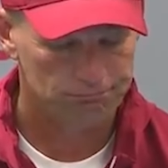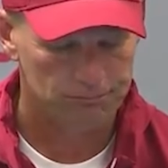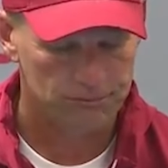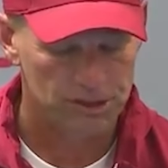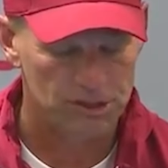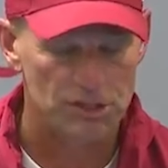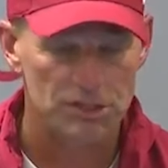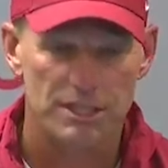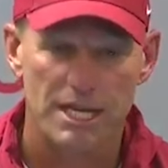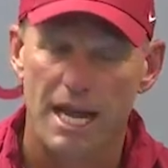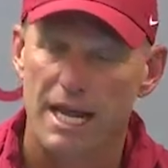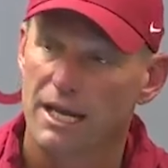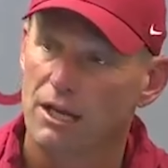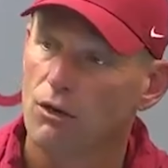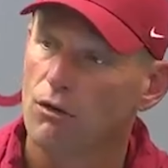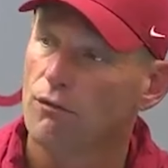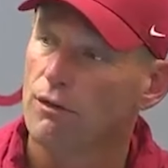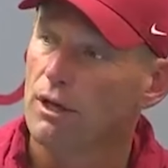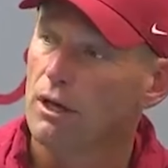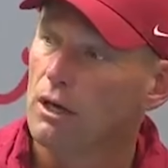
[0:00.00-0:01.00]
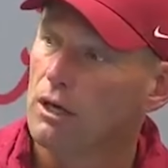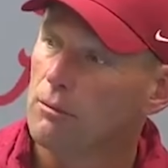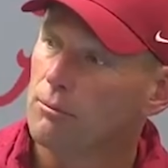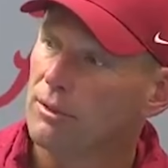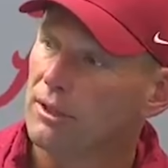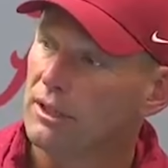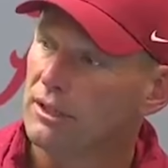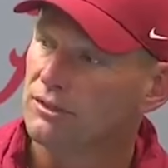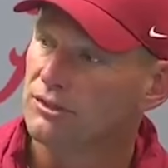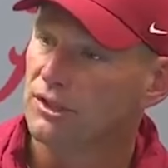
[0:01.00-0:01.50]
you just can't get over the
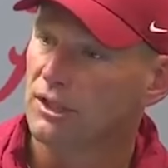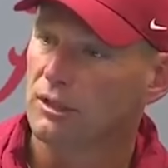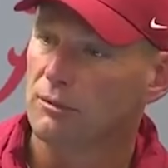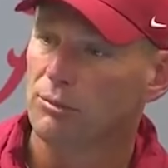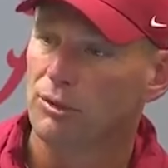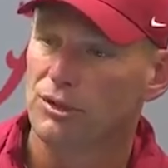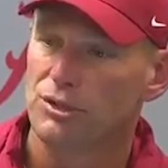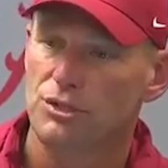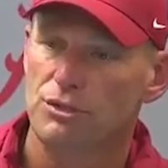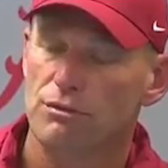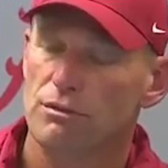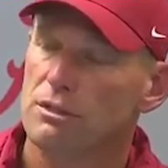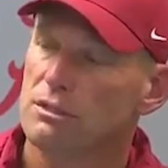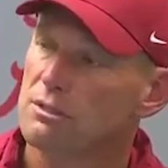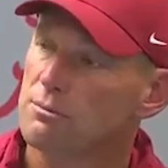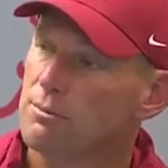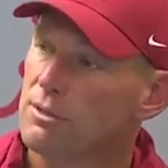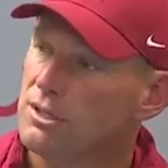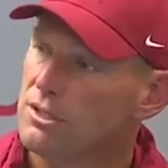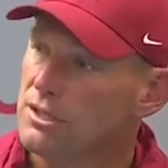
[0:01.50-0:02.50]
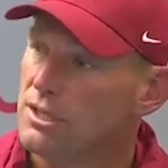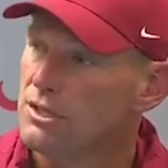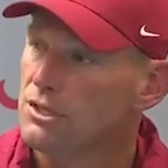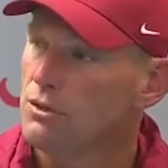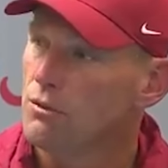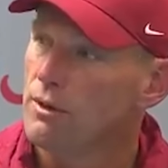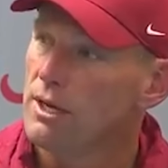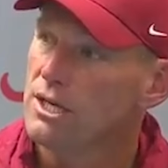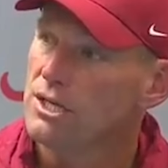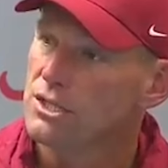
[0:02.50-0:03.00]
hump, and it's going to put you in
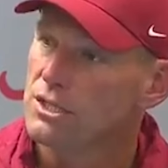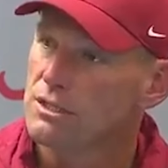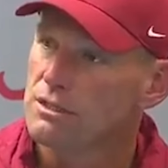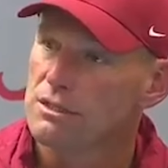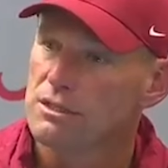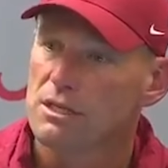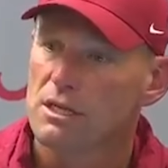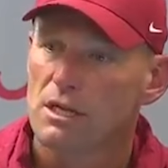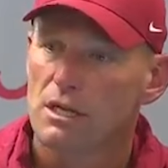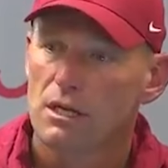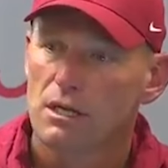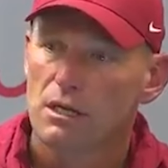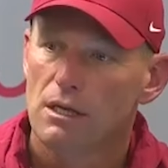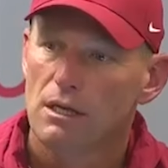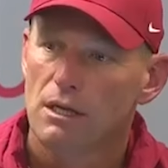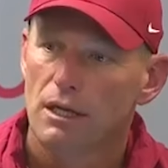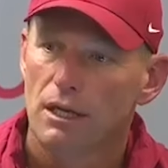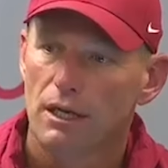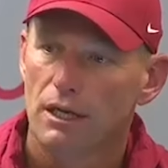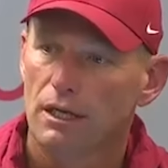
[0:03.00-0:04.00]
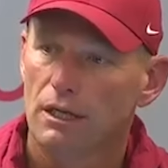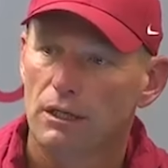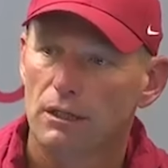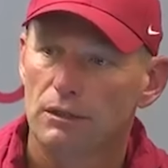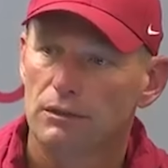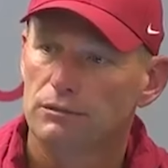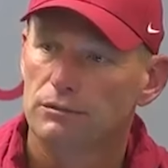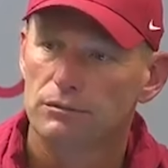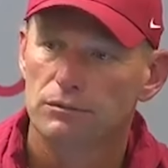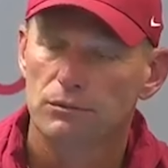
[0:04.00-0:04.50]
situations
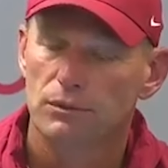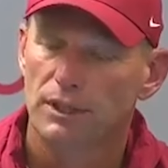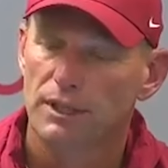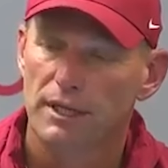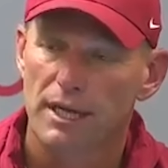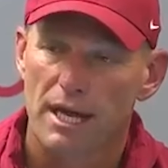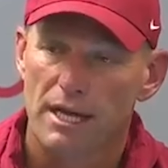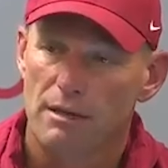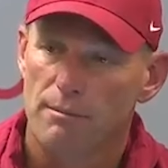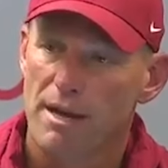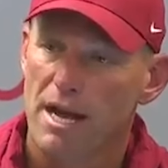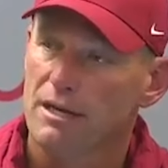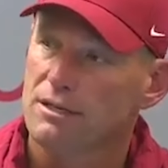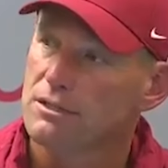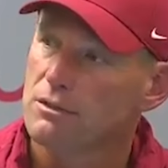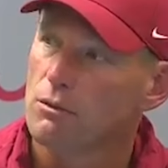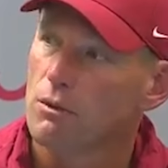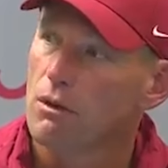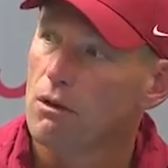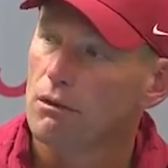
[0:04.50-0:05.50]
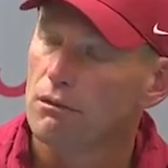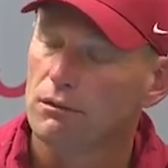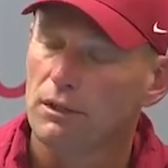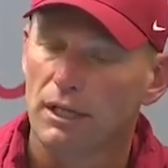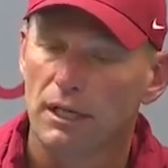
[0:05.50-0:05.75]
where you got your back to the wall.